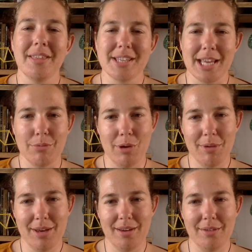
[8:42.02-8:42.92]
The ten
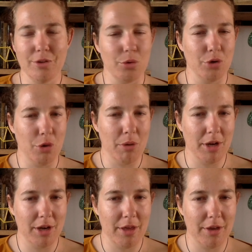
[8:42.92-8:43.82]
women don't know one
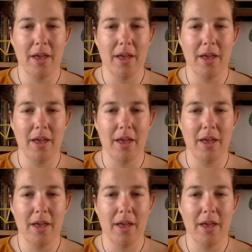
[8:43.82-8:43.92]
another.